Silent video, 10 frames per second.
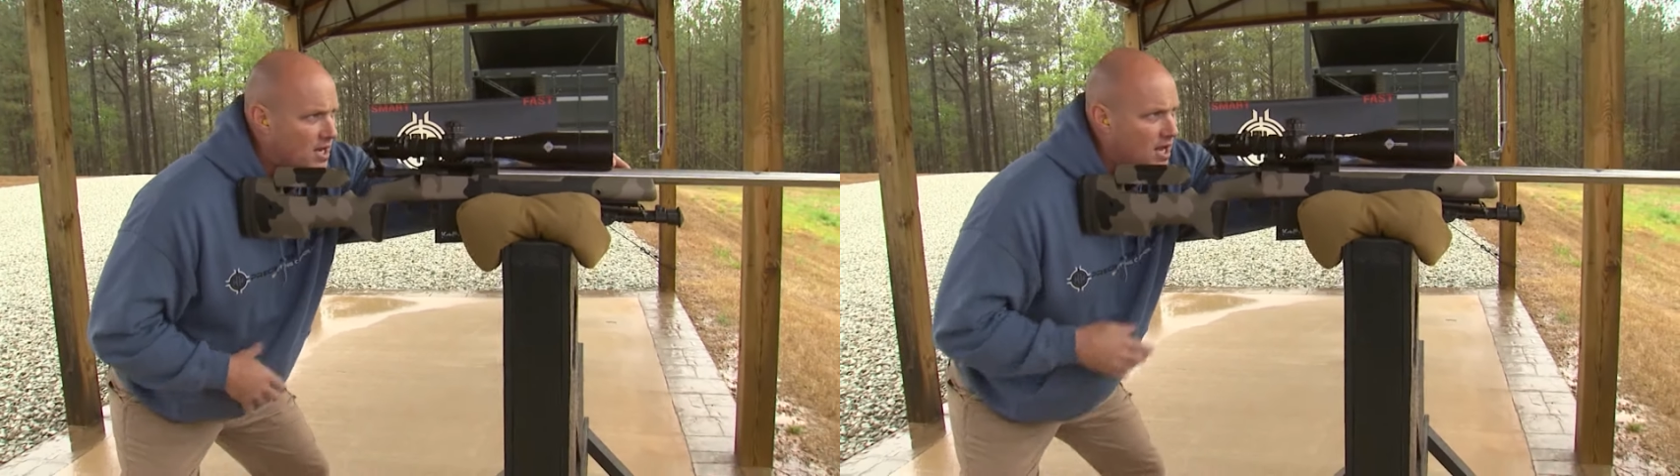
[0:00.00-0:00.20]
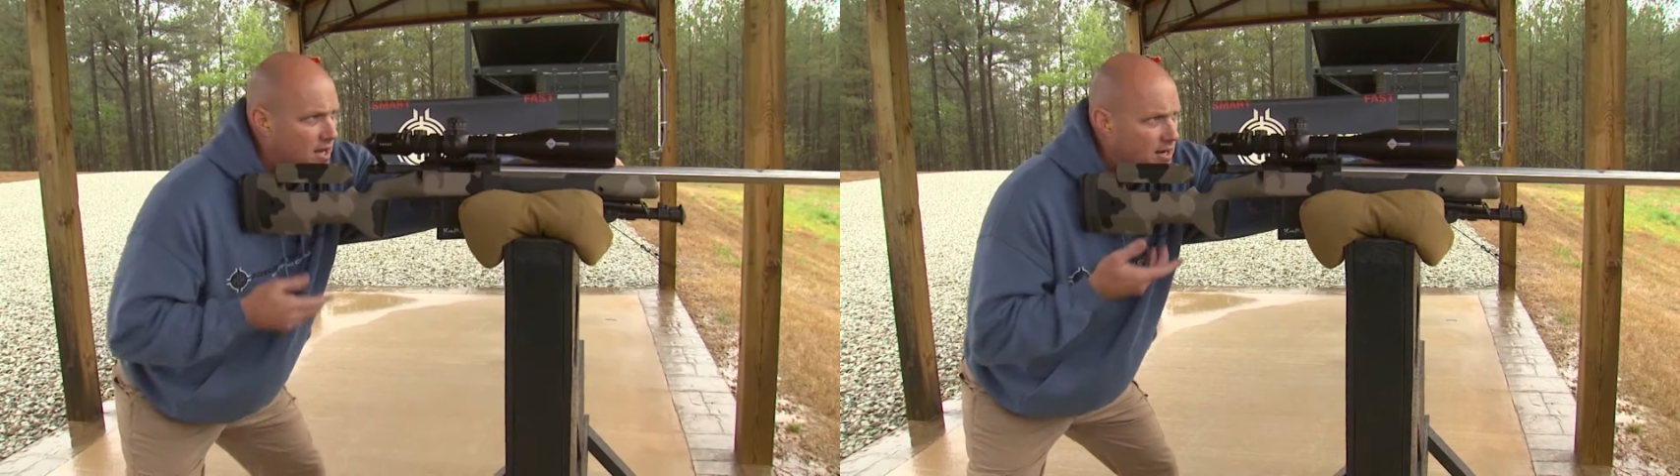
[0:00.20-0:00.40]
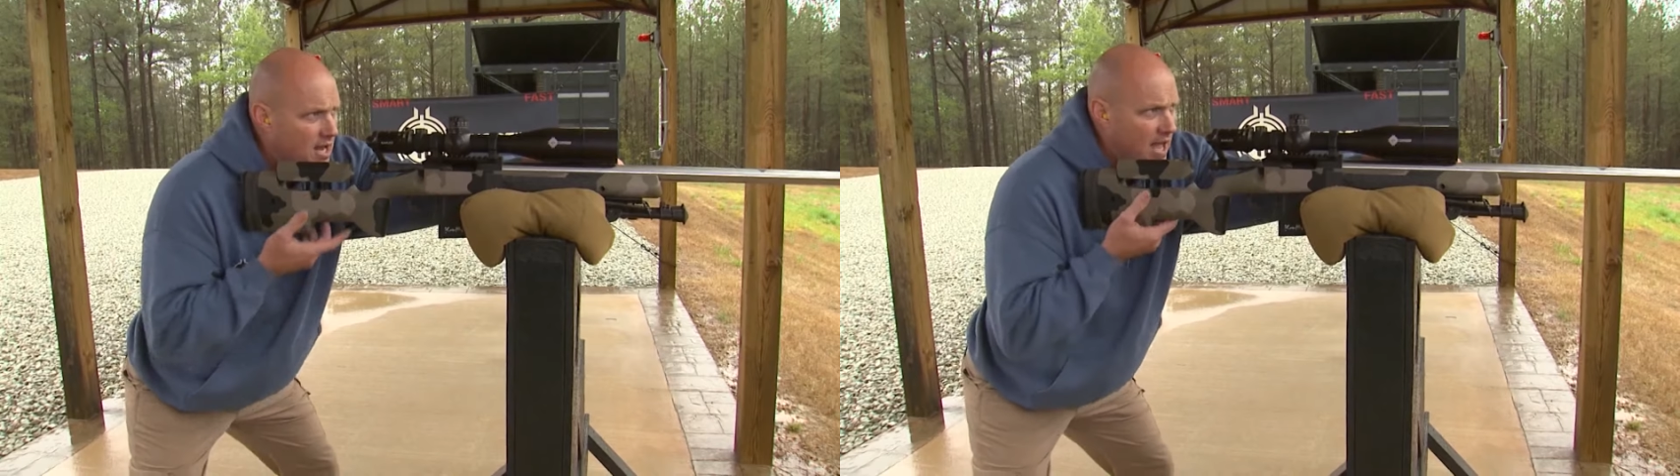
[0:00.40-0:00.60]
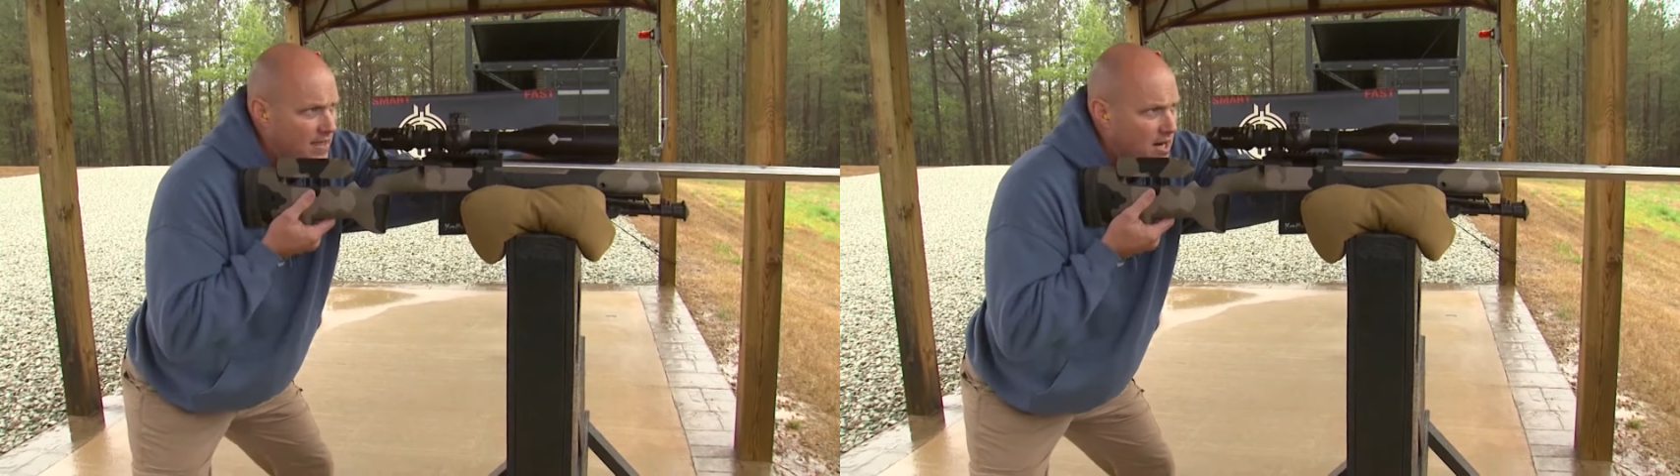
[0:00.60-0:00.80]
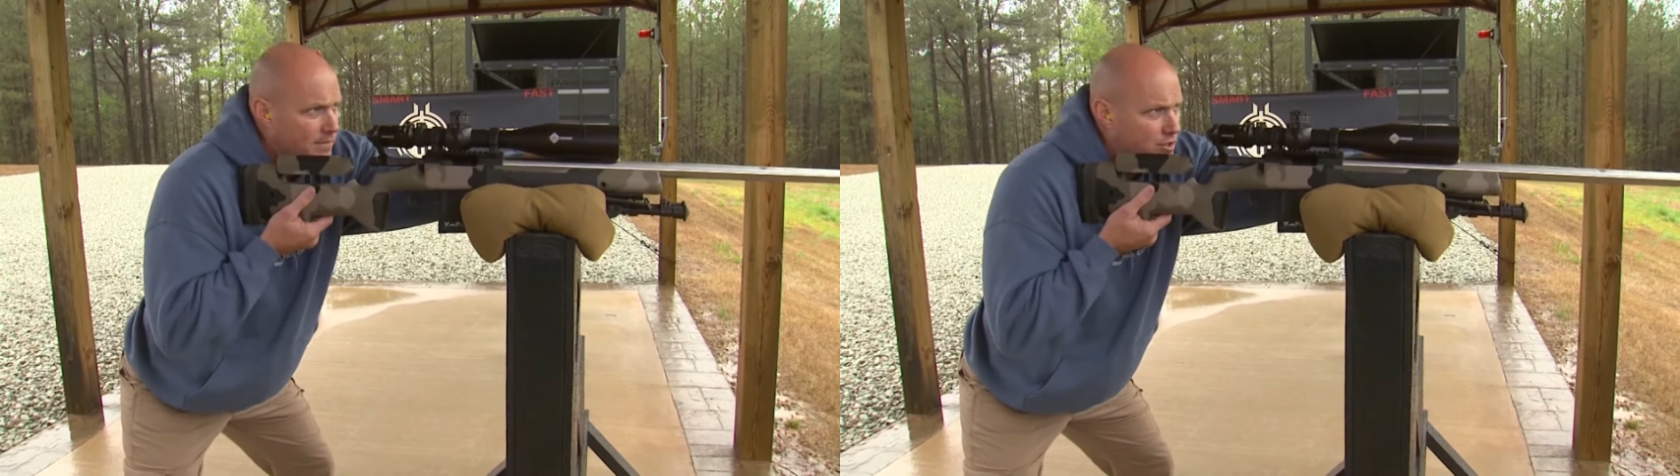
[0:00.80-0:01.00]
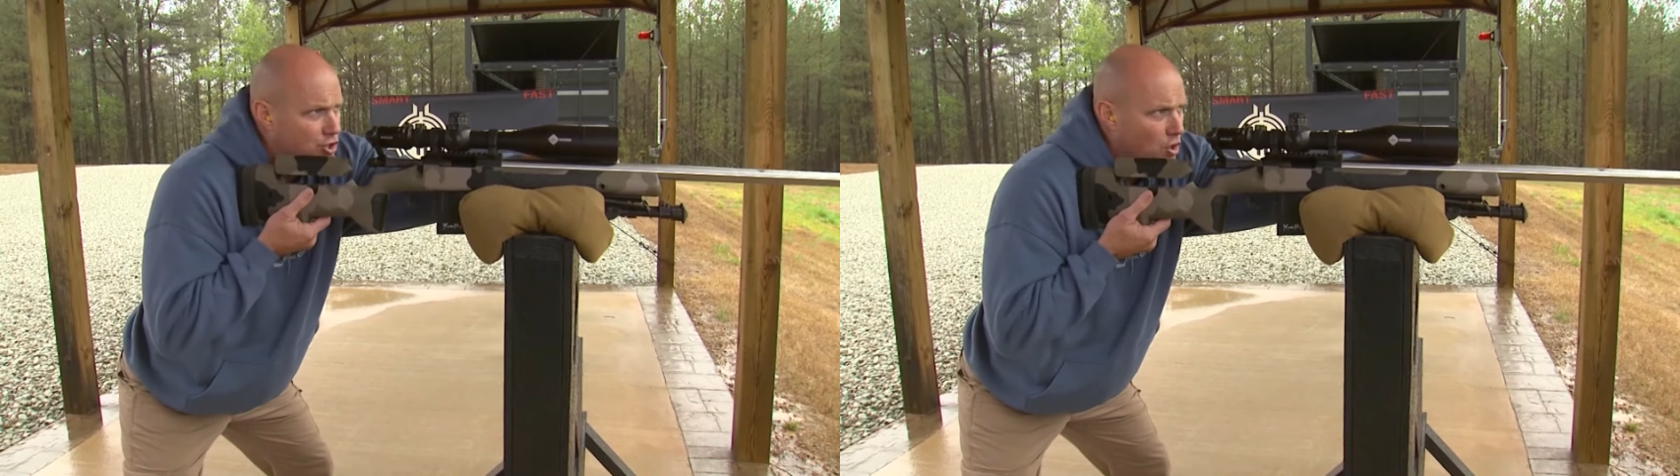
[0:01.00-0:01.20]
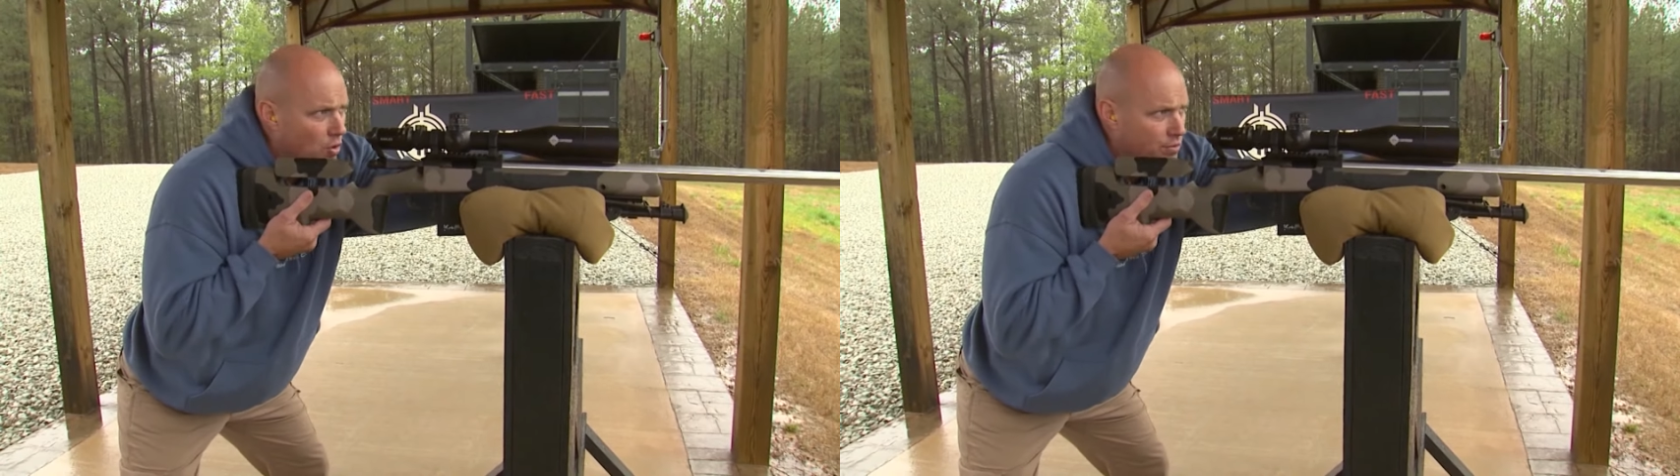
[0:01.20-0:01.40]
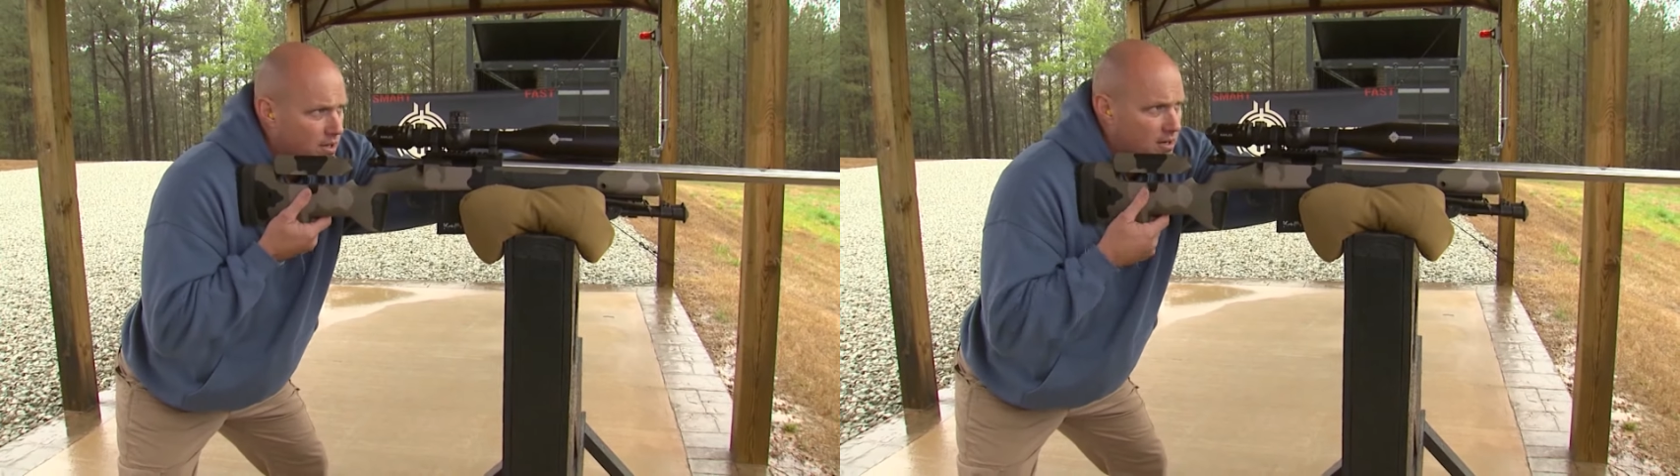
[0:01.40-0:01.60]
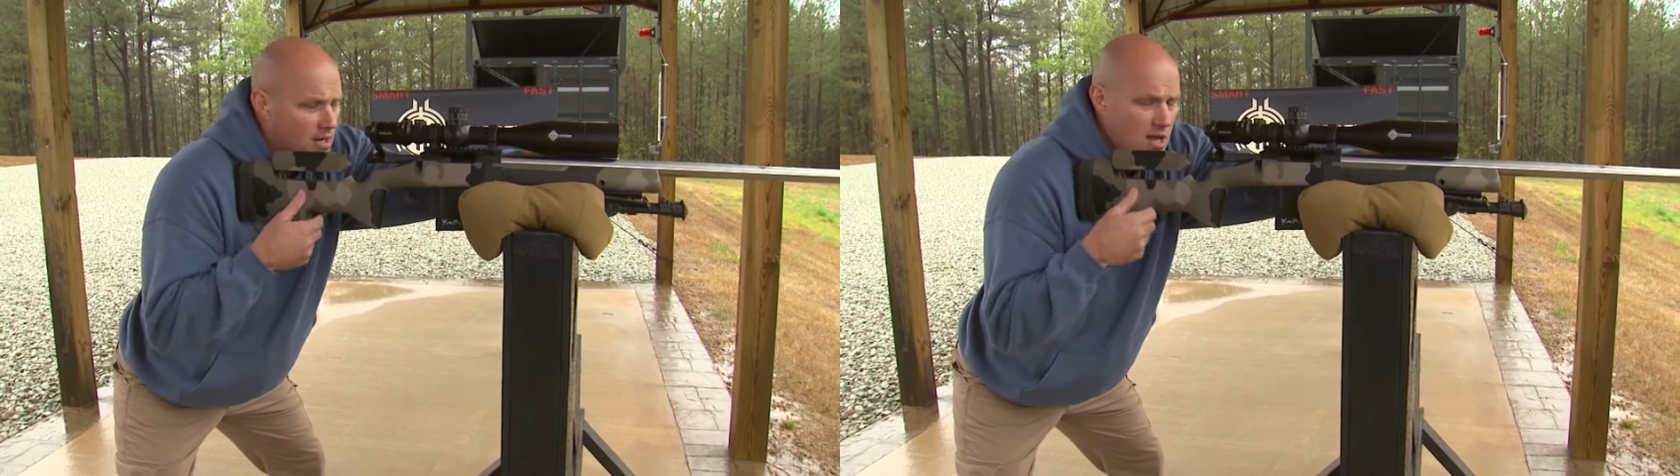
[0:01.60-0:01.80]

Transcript: gun, and then I'm going to shoulder it.